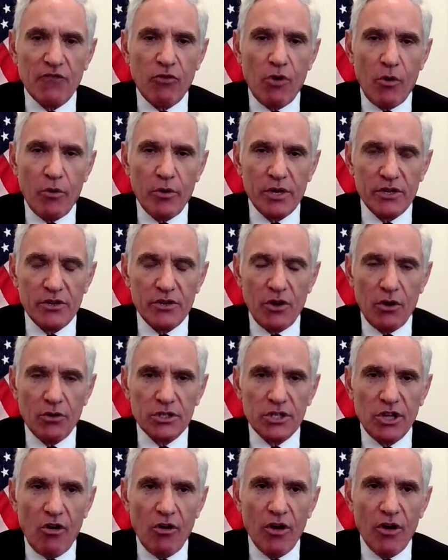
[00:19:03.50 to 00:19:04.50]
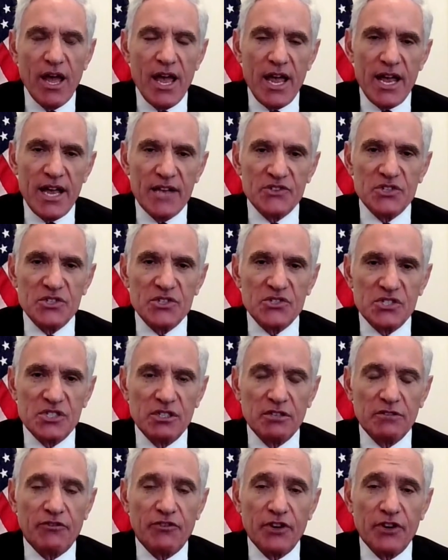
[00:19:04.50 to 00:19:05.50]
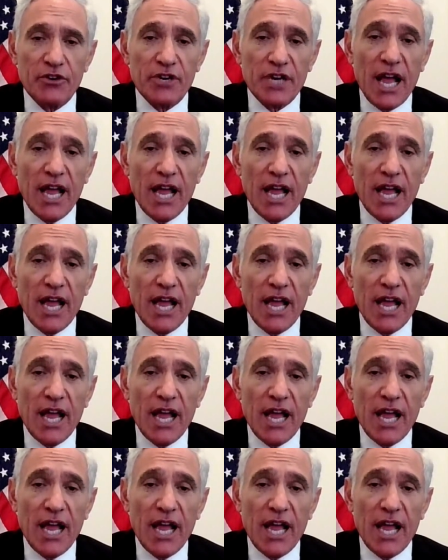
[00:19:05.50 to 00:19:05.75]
of what we don't know has instilled fear.